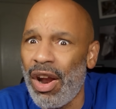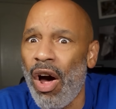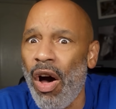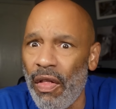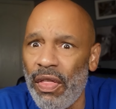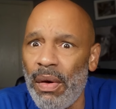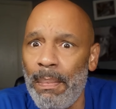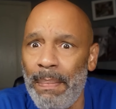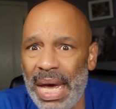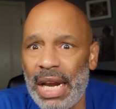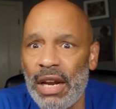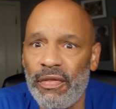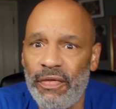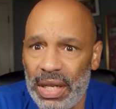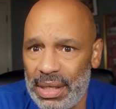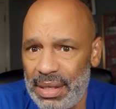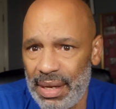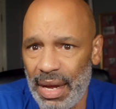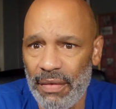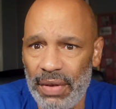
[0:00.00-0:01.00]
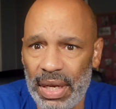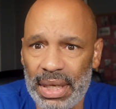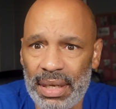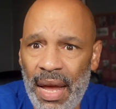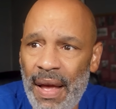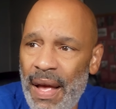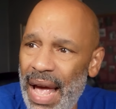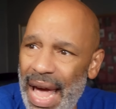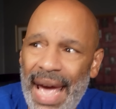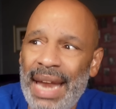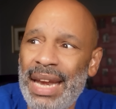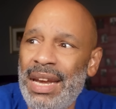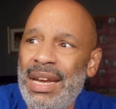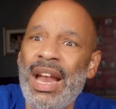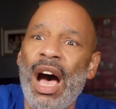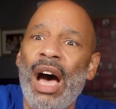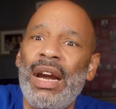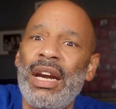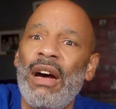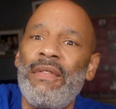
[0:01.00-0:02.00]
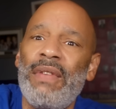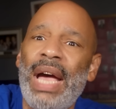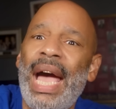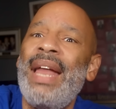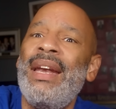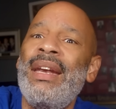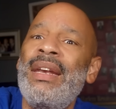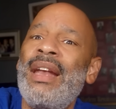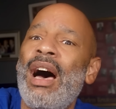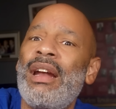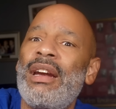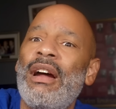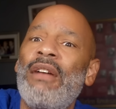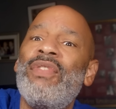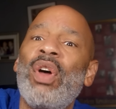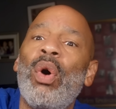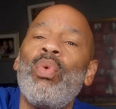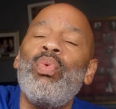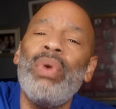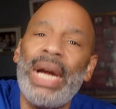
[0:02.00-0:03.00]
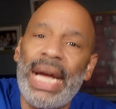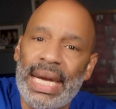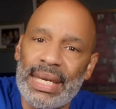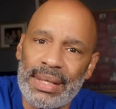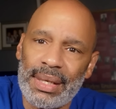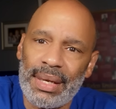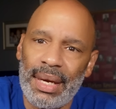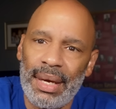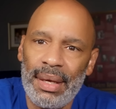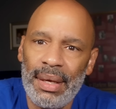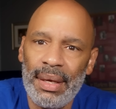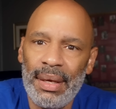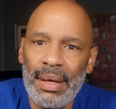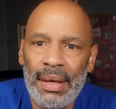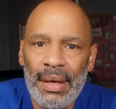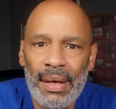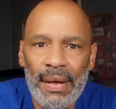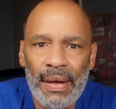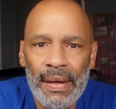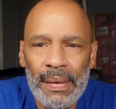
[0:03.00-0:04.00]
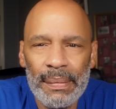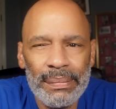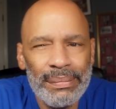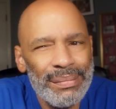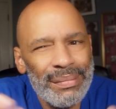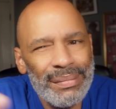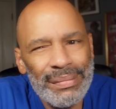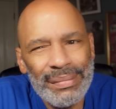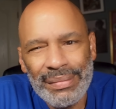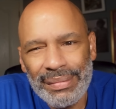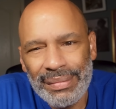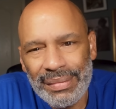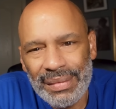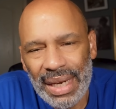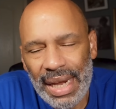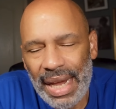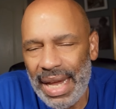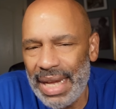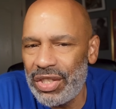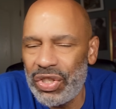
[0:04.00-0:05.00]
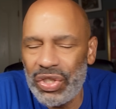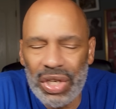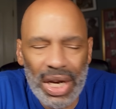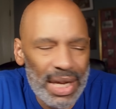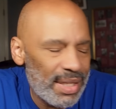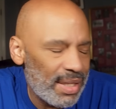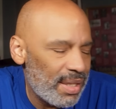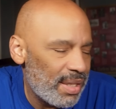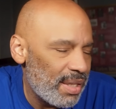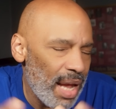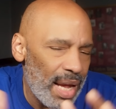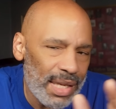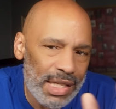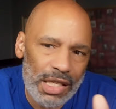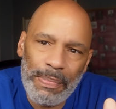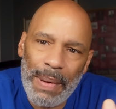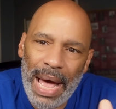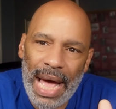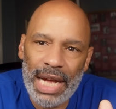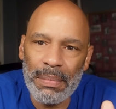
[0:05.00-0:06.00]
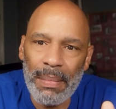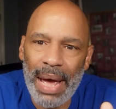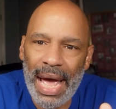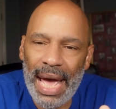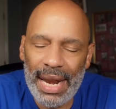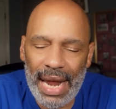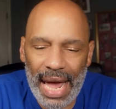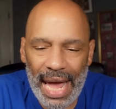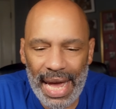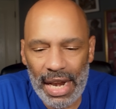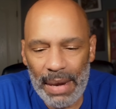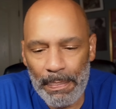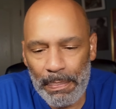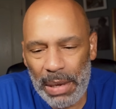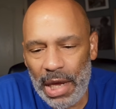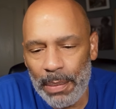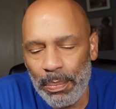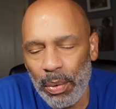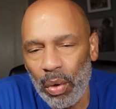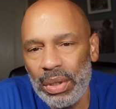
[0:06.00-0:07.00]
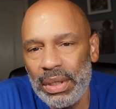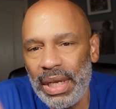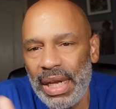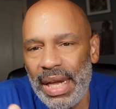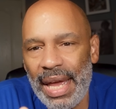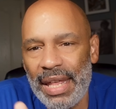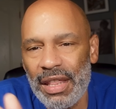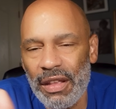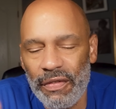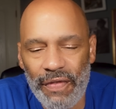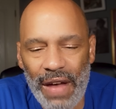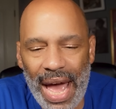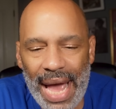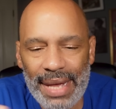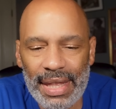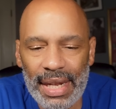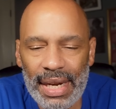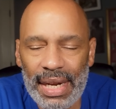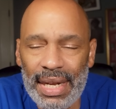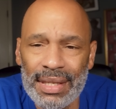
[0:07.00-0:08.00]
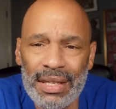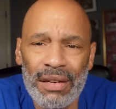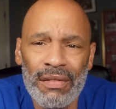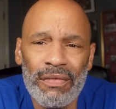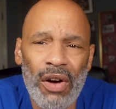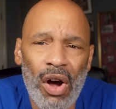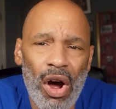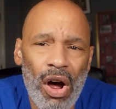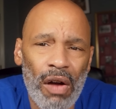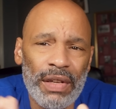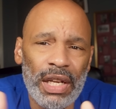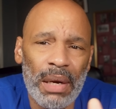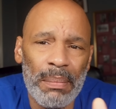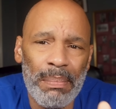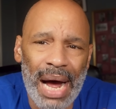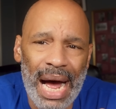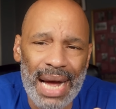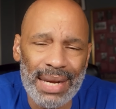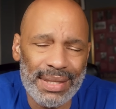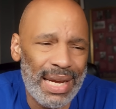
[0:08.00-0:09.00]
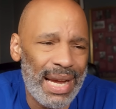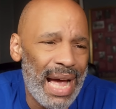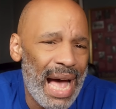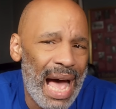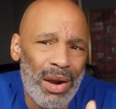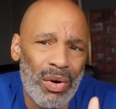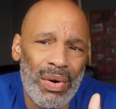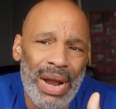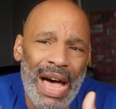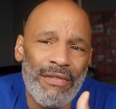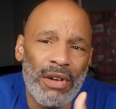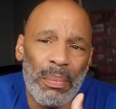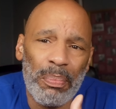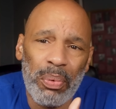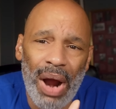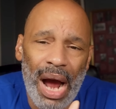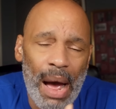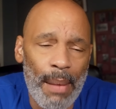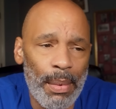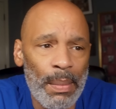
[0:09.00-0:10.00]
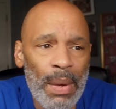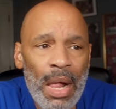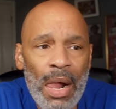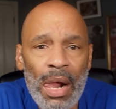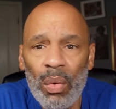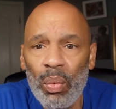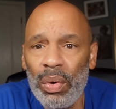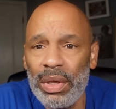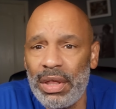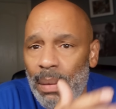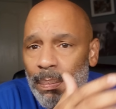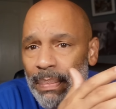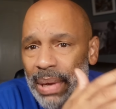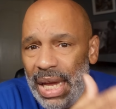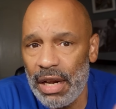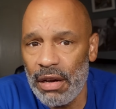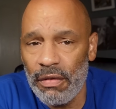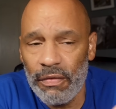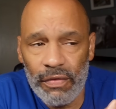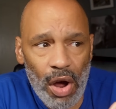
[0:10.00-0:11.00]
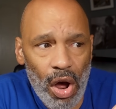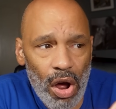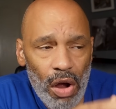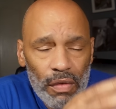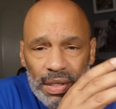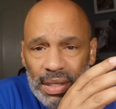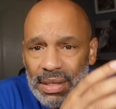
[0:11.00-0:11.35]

all the benefits of it and none of and none of the risk. It's just suspect, man. And people, de and the fact that he's involved in boxing, I don't have a problem with him being involved